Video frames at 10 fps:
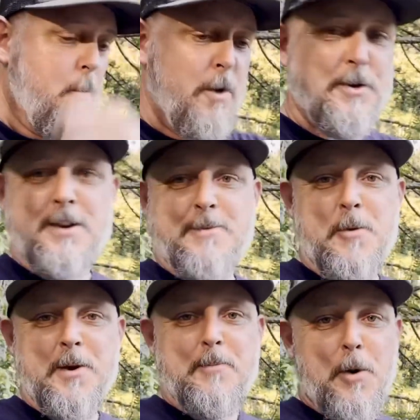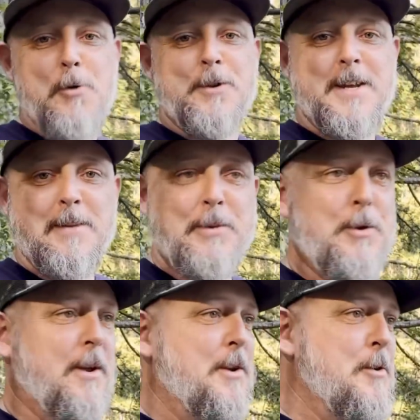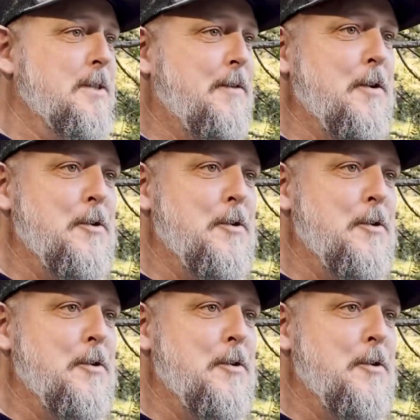One pro tip you can do is if you